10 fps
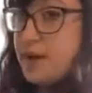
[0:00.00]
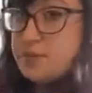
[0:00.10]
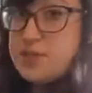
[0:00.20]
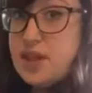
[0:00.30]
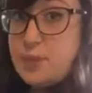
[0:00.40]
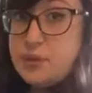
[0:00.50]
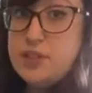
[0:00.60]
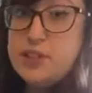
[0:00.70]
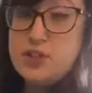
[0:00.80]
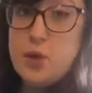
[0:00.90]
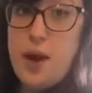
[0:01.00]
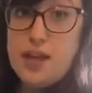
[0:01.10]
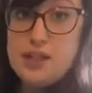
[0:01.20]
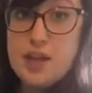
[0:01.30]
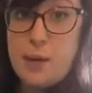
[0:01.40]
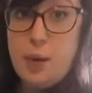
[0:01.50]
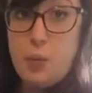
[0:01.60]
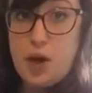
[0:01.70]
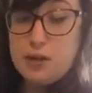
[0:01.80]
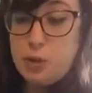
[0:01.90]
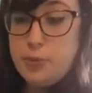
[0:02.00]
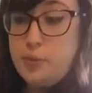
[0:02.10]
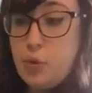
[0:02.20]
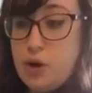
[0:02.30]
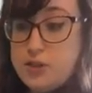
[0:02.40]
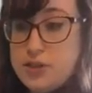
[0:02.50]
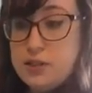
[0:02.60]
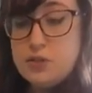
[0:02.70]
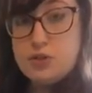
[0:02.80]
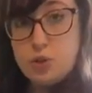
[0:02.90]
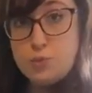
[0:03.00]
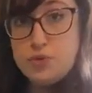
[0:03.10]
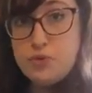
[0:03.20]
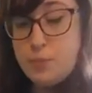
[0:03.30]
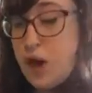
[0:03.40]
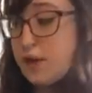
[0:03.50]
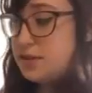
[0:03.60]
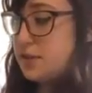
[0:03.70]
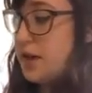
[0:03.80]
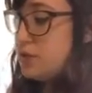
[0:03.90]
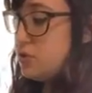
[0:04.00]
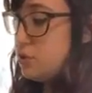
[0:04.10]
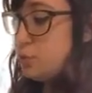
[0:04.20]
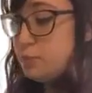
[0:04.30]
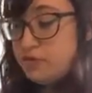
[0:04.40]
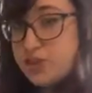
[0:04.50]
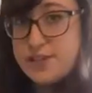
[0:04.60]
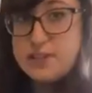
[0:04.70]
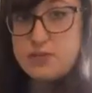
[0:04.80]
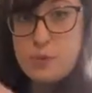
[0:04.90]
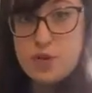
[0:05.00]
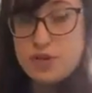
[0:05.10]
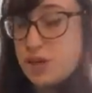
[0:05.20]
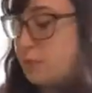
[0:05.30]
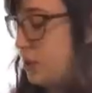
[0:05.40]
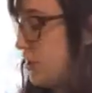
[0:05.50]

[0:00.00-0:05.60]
them separately. So anytime I want a little bit more, I'll take a scoop of the pasta and a scoop of this from their separate